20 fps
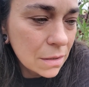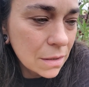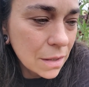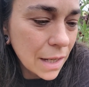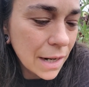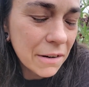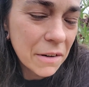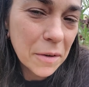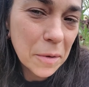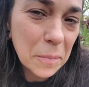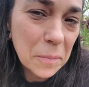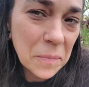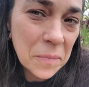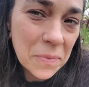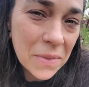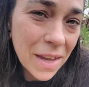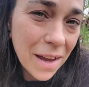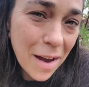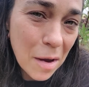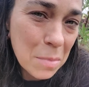I don't know.
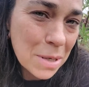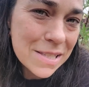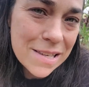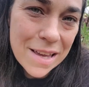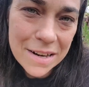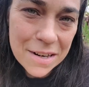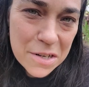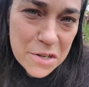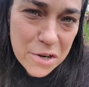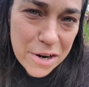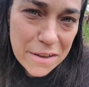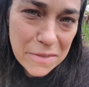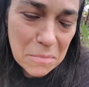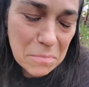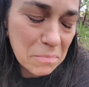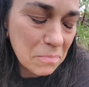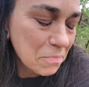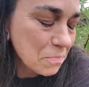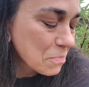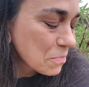I'm excited to try them.
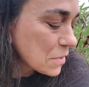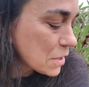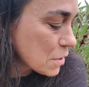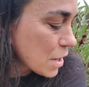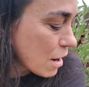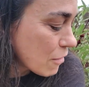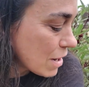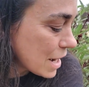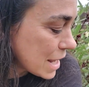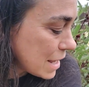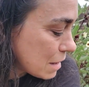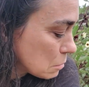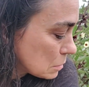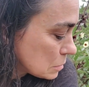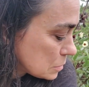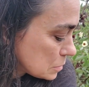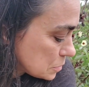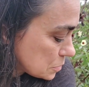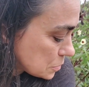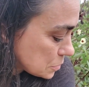They're not ready yet.
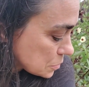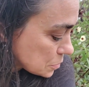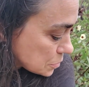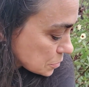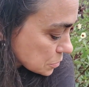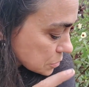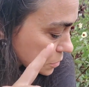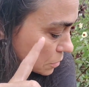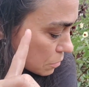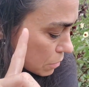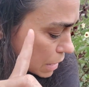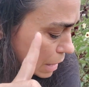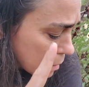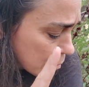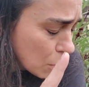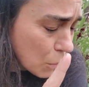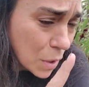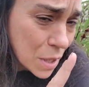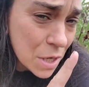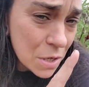
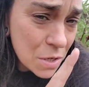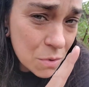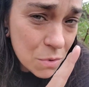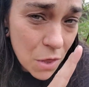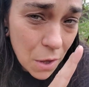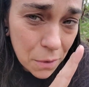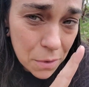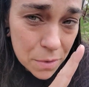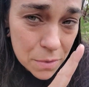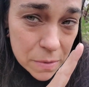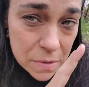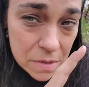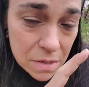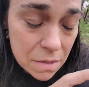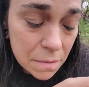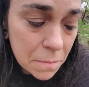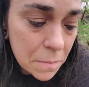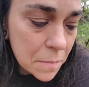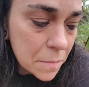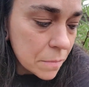But we're gonna do those.
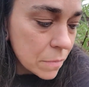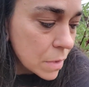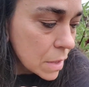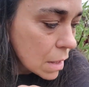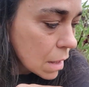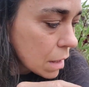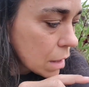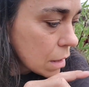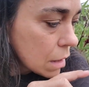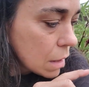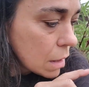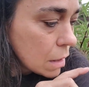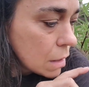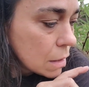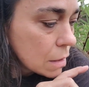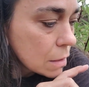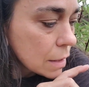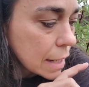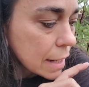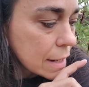
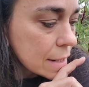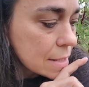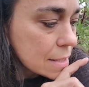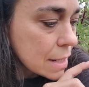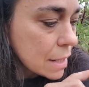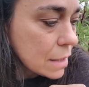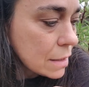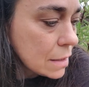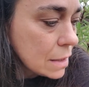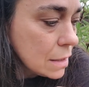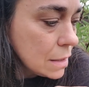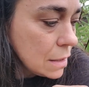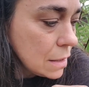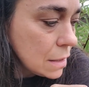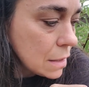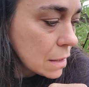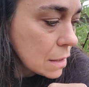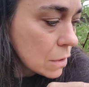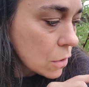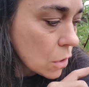Like I said,
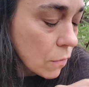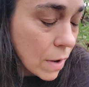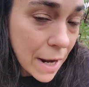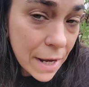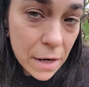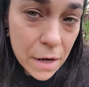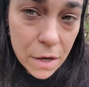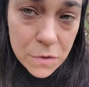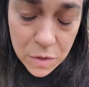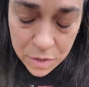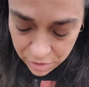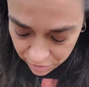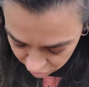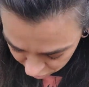the oregano is gonna